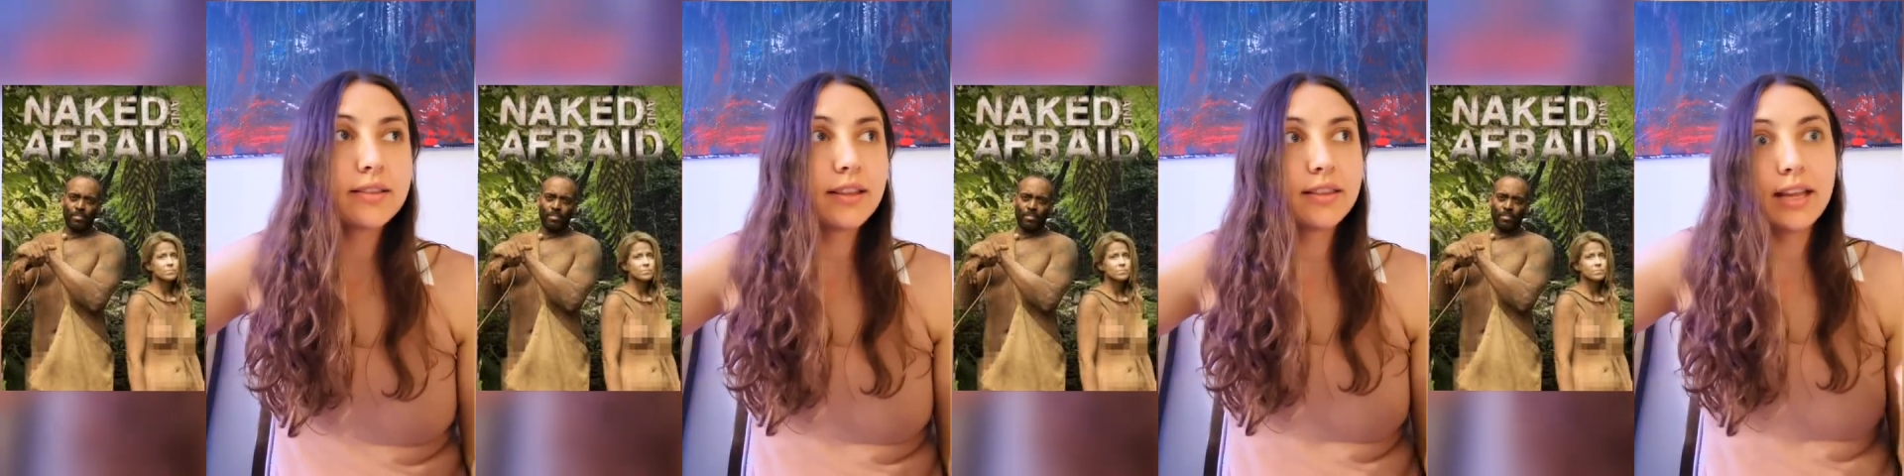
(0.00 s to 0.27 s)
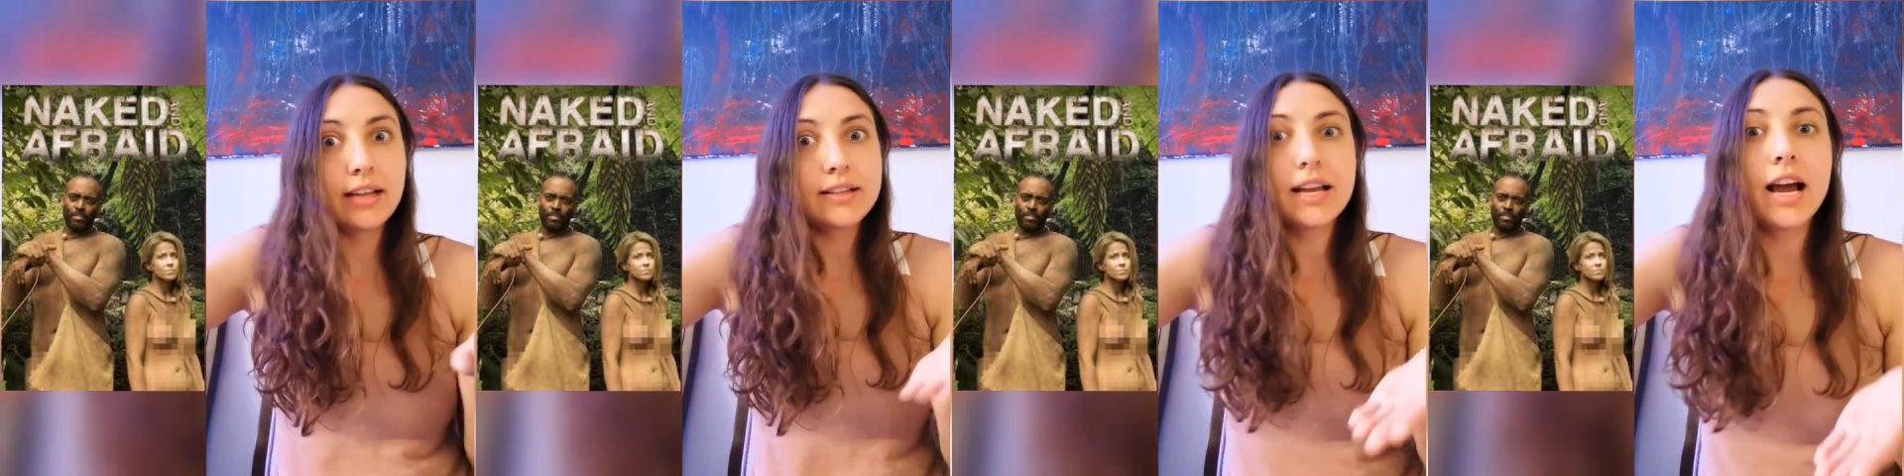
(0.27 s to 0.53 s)
that
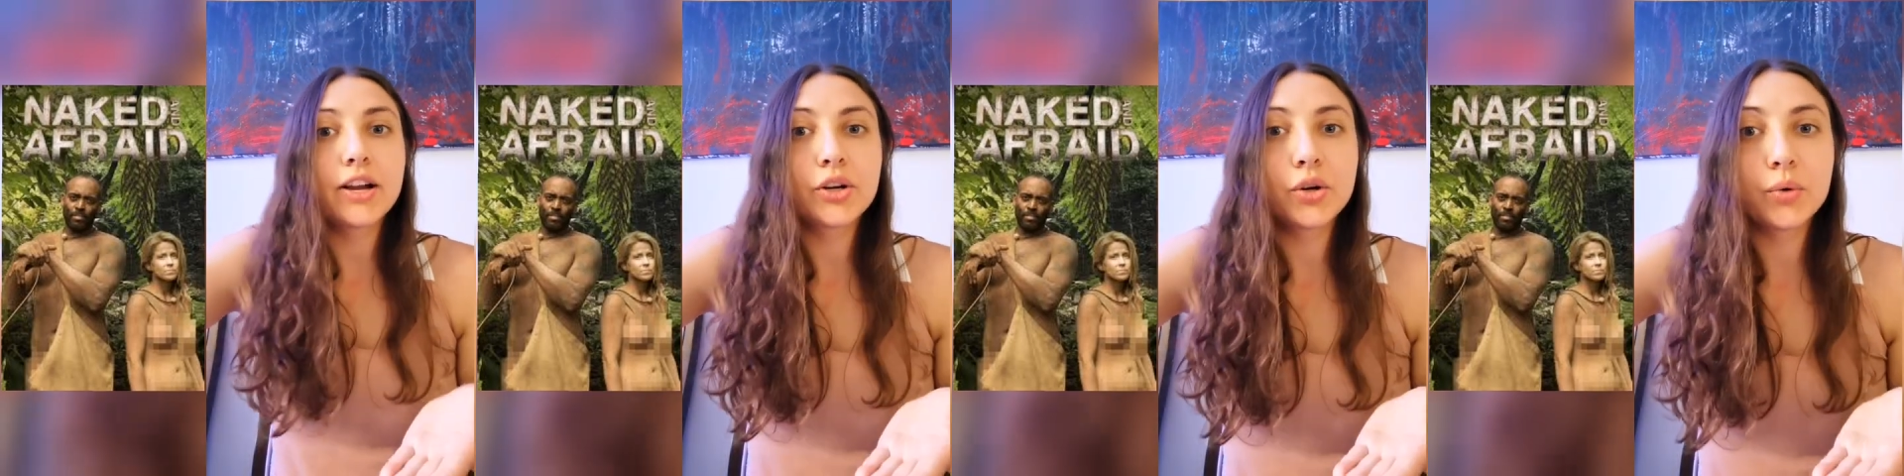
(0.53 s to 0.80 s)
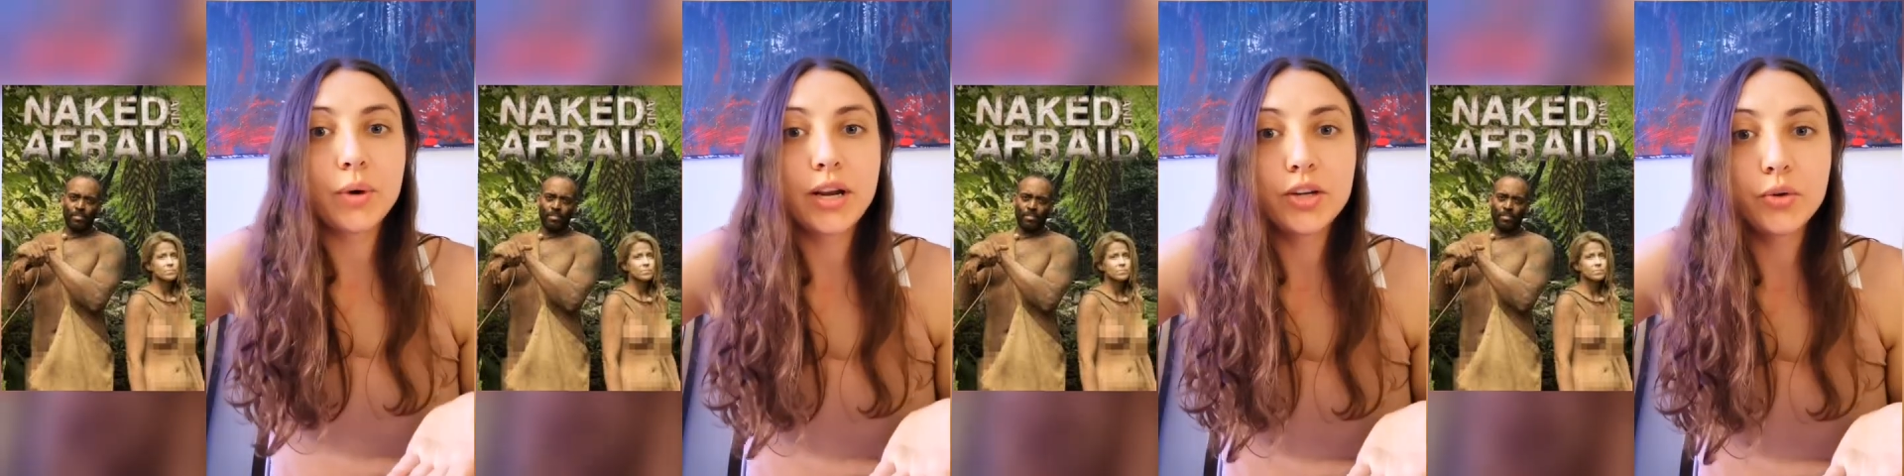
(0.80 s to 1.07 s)
they attack
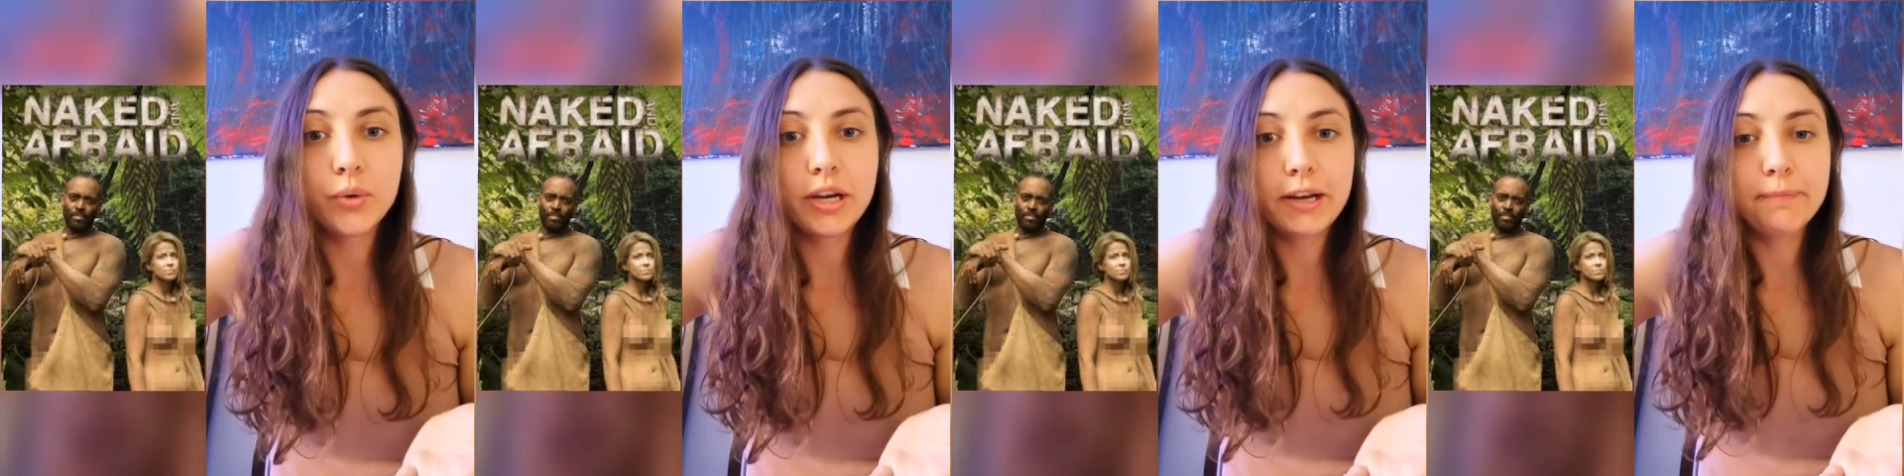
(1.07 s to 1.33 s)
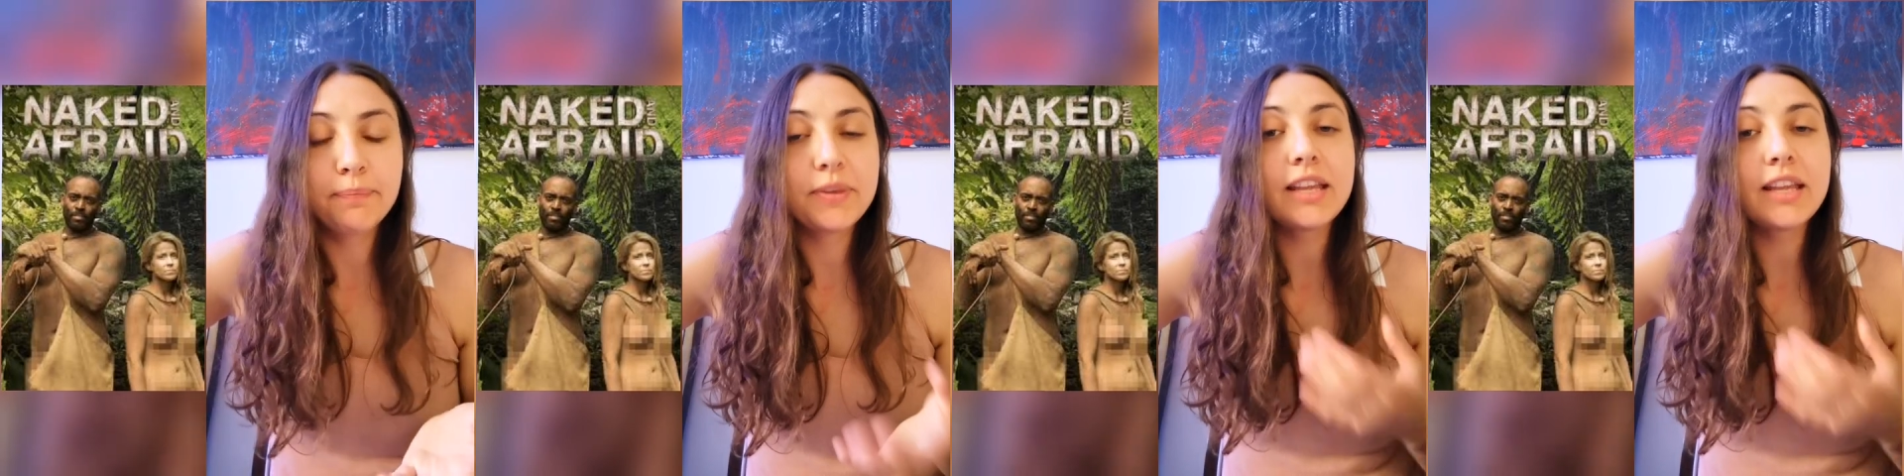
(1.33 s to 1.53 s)
her right away.